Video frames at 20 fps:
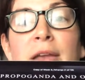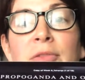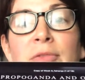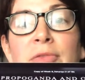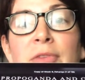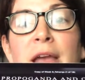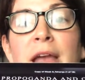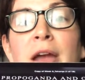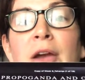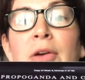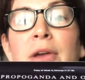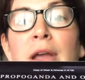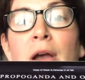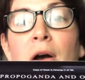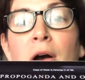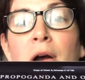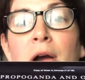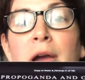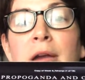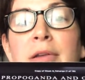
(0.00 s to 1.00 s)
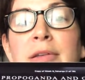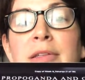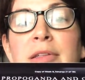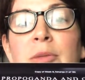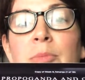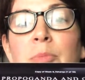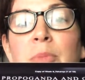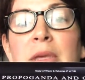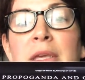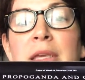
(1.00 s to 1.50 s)
very hard to
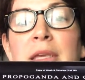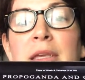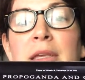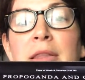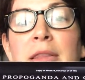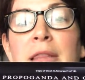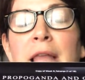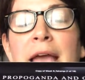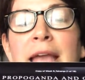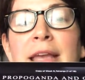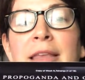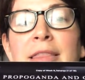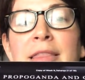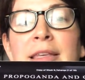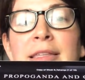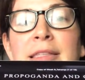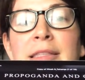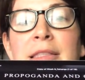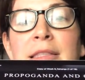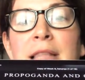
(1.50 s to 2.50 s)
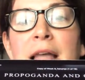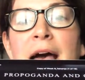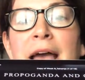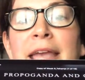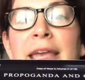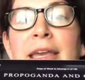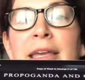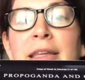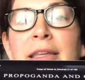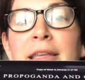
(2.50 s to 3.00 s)
be like this
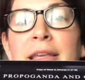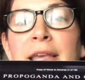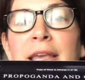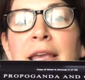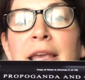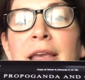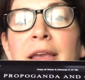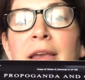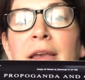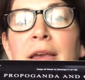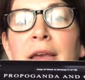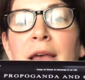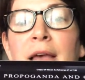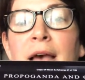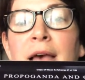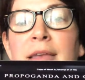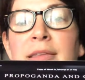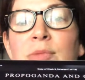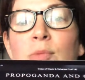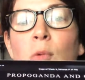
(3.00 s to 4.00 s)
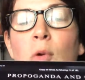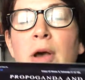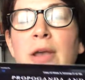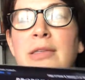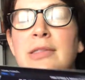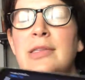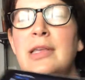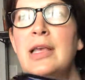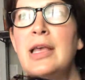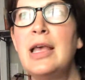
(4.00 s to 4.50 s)
lion king as
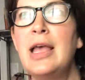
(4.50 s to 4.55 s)
was.